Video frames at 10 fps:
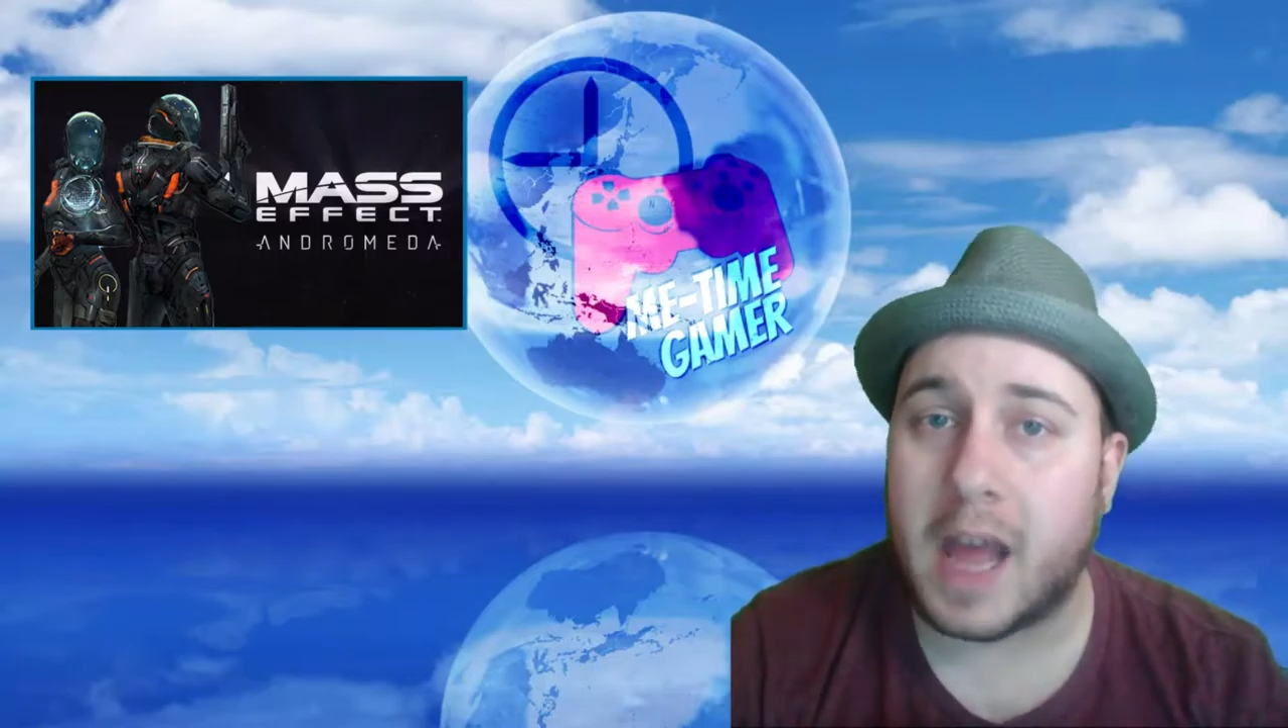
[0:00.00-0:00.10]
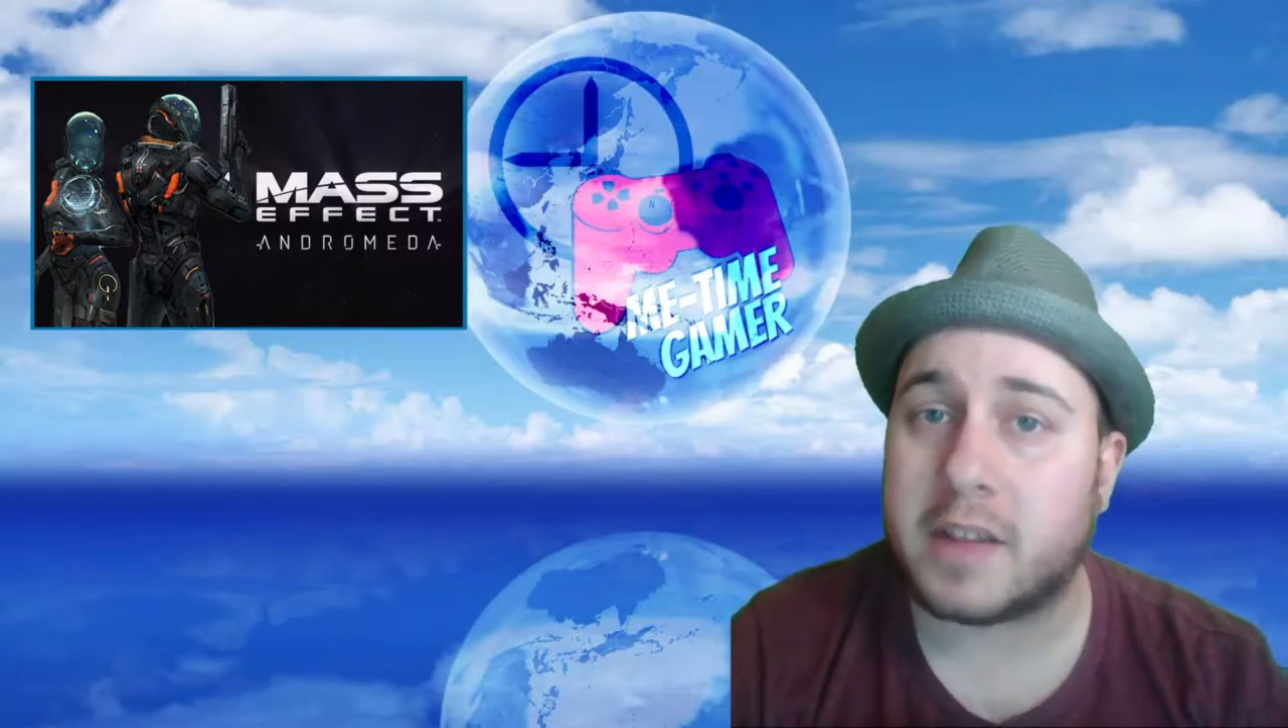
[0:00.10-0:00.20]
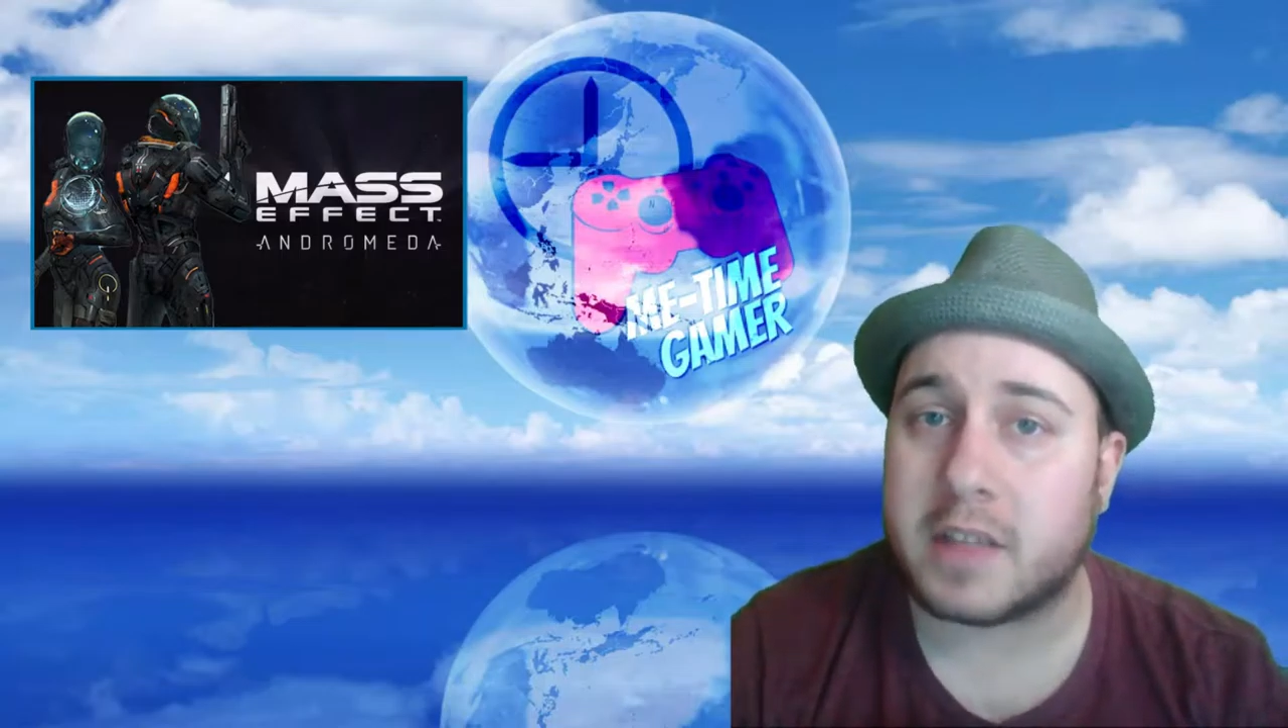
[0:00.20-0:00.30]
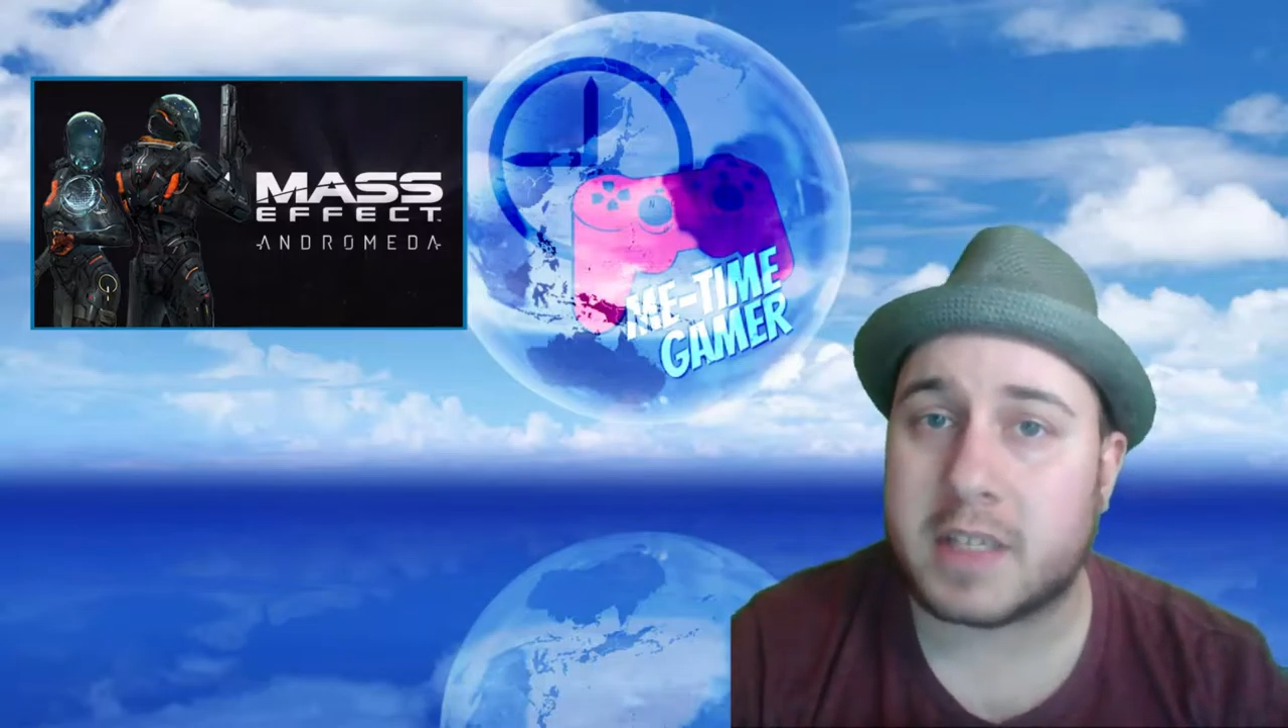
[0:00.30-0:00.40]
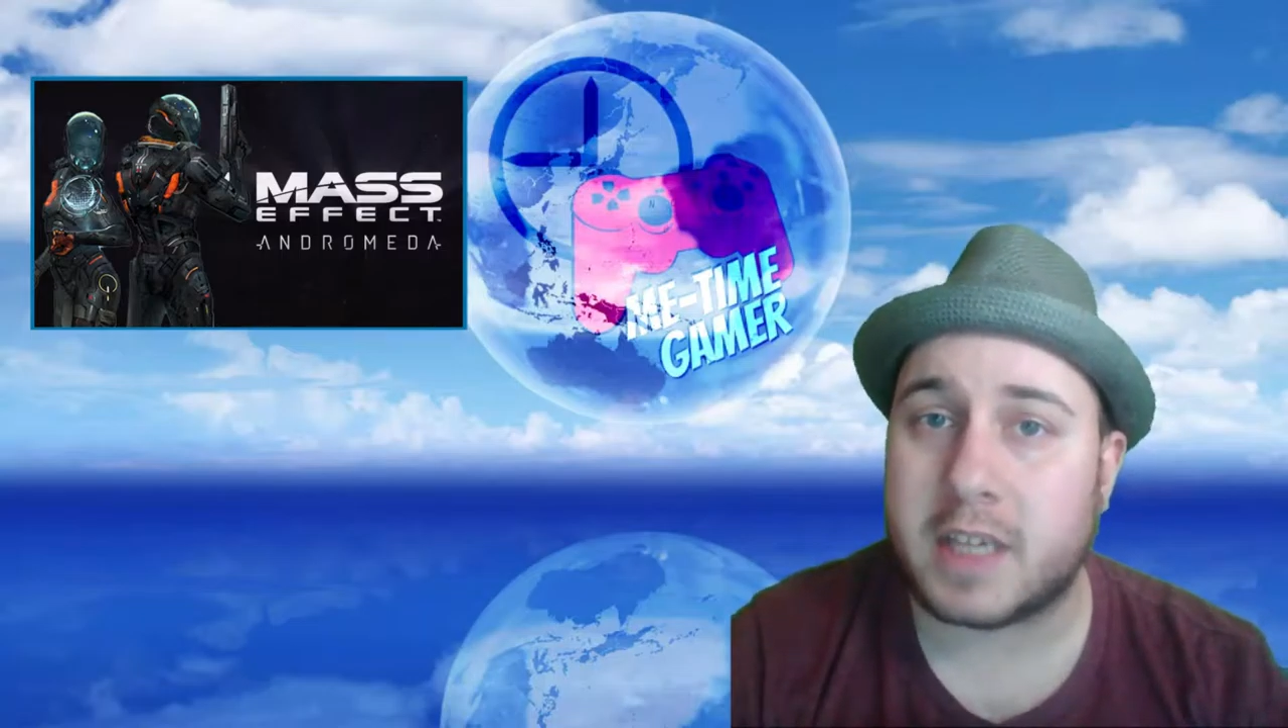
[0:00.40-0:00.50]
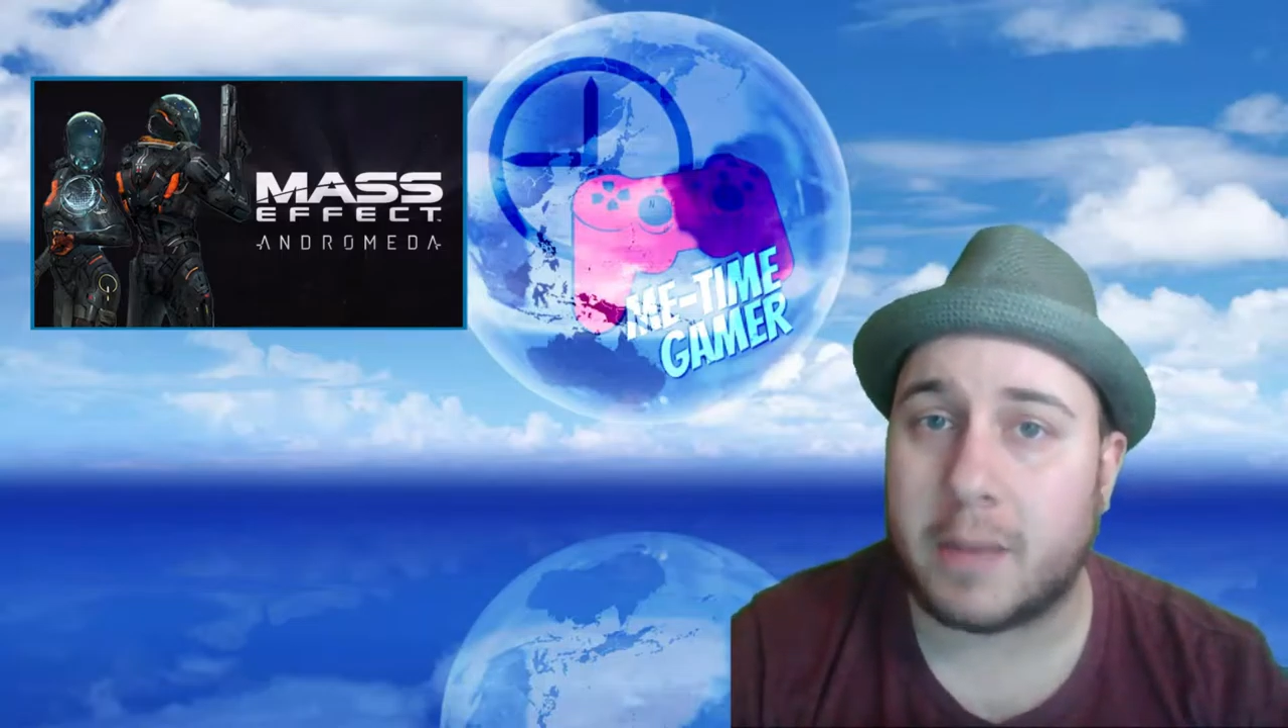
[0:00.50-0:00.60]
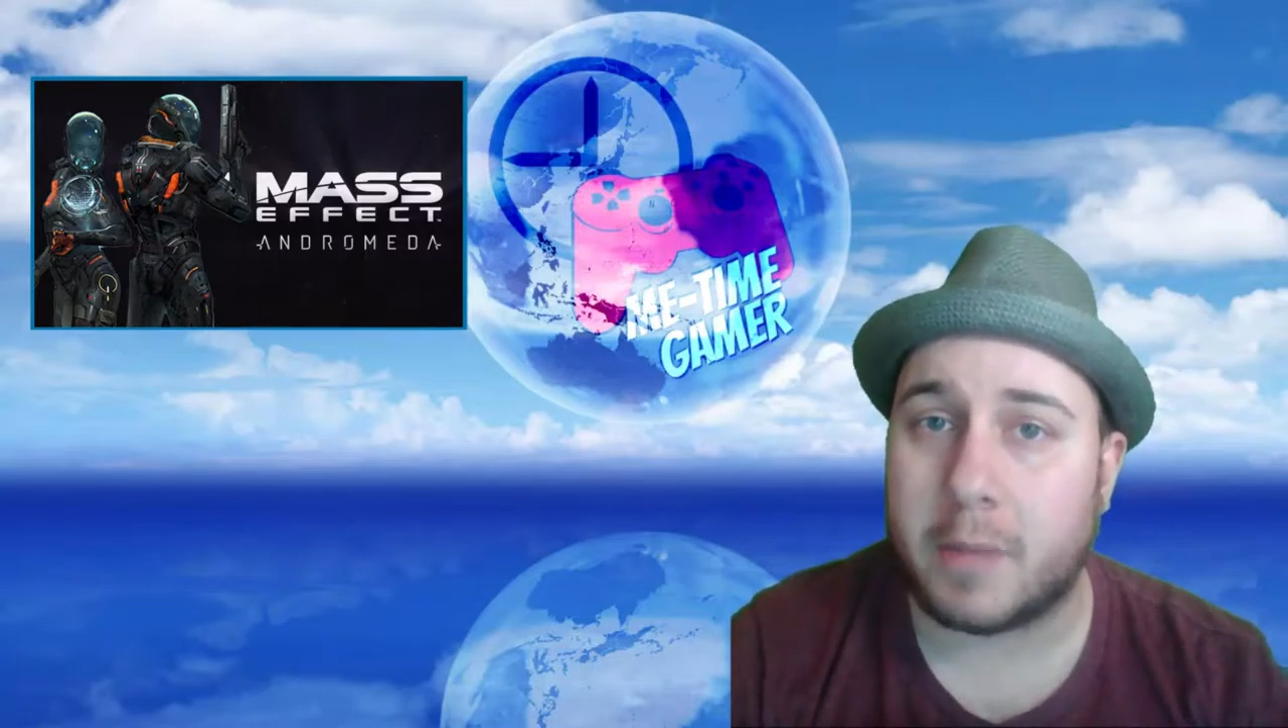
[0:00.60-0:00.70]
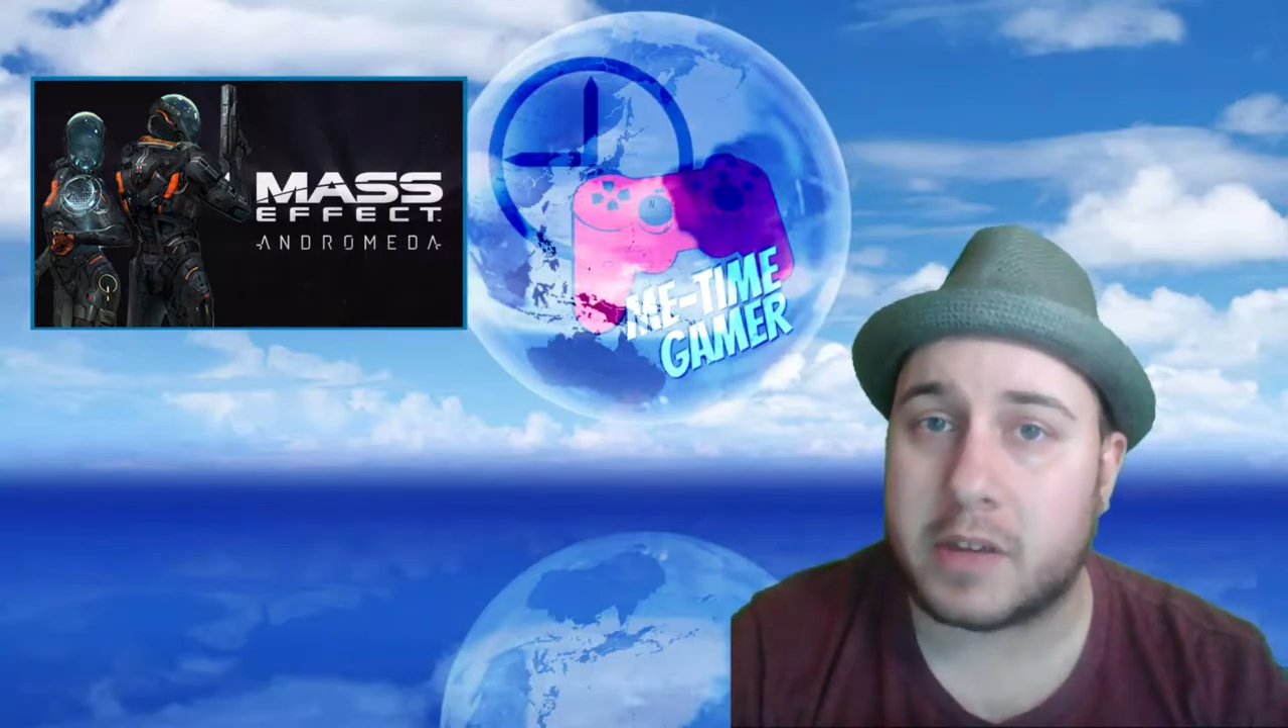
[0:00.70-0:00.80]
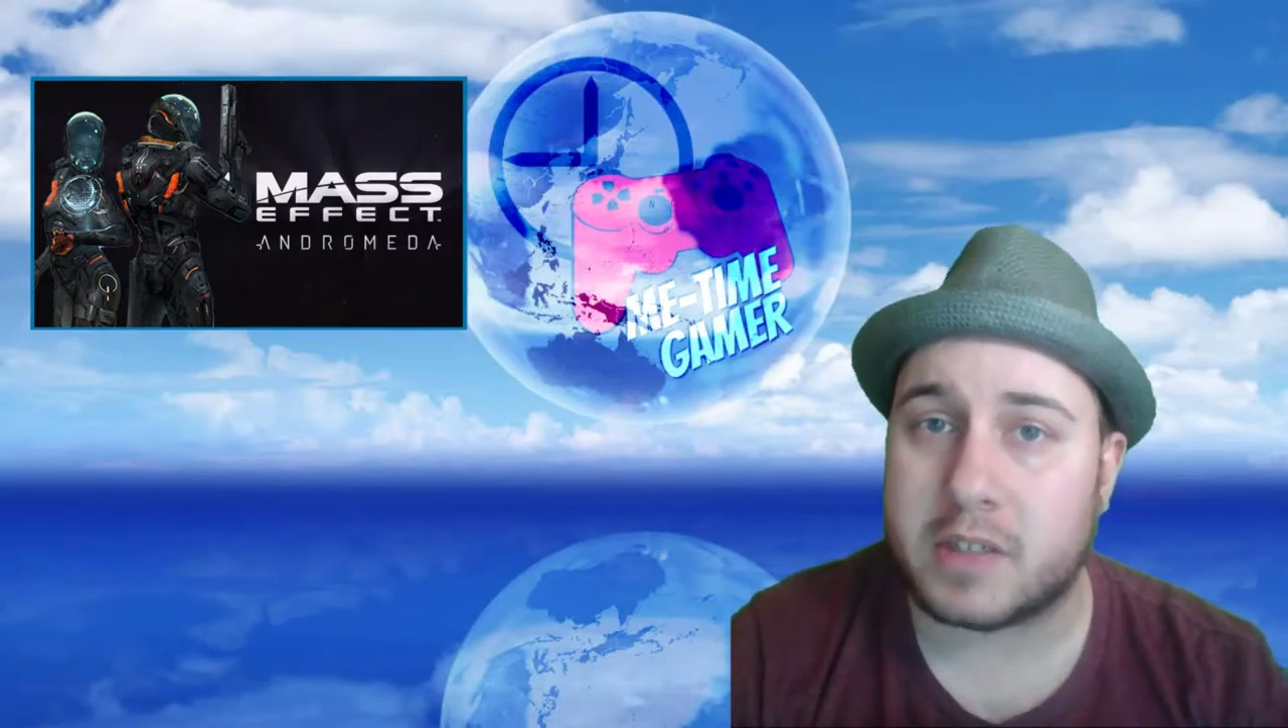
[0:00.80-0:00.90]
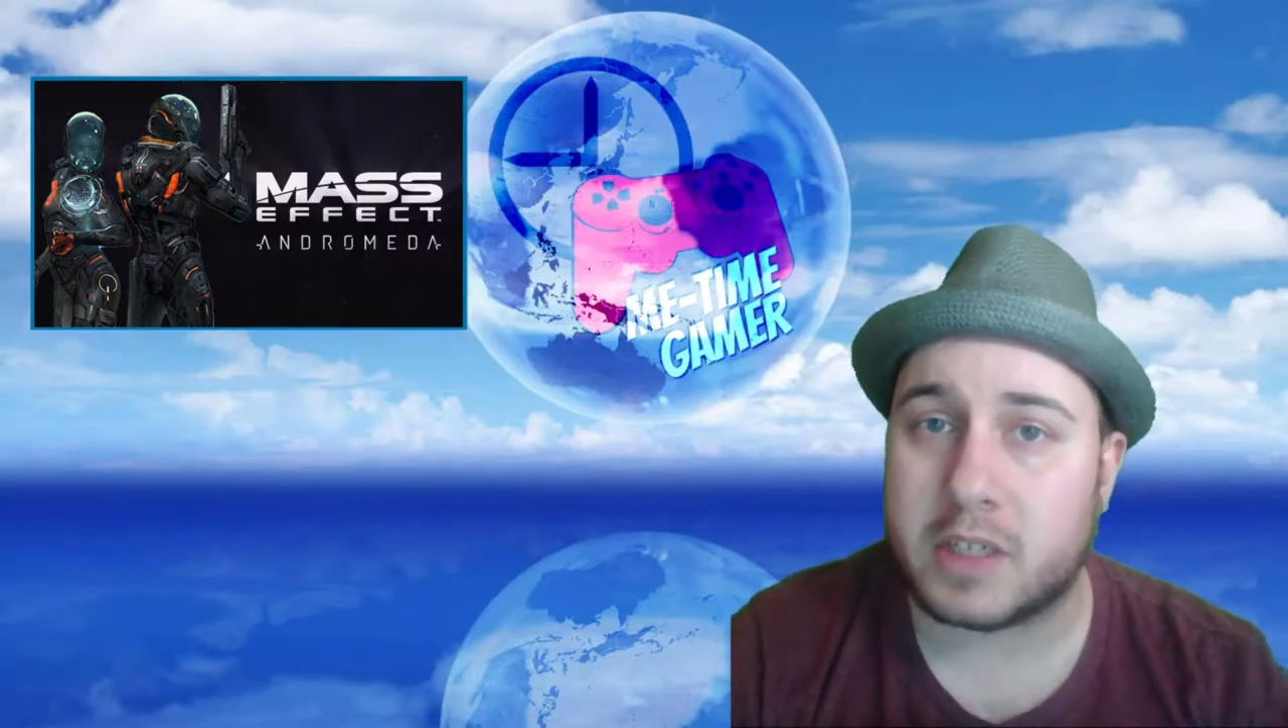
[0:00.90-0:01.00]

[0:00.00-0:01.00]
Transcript: had to say about the